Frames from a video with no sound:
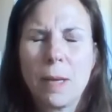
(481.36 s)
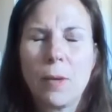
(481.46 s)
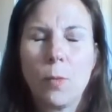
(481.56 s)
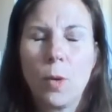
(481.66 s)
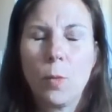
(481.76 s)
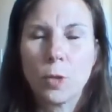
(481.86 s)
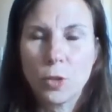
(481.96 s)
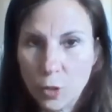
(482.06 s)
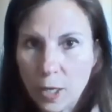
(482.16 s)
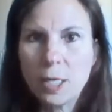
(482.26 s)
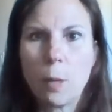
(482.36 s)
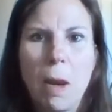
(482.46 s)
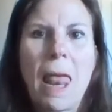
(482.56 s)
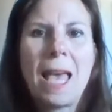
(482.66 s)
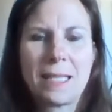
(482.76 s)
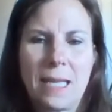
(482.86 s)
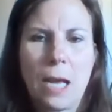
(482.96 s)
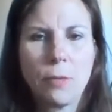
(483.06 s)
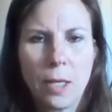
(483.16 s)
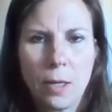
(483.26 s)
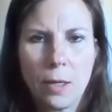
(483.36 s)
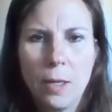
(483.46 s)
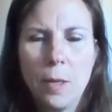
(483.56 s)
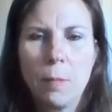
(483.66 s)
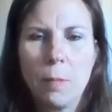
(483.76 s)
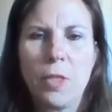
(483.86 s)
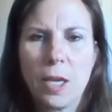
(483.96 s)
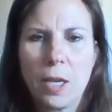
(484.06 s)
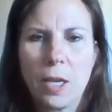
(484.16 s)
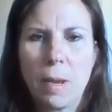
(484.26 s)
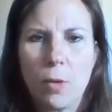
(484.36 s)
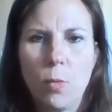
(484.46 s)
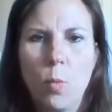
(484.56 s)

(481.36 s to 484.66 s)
about what we're trying to blast out there, but think about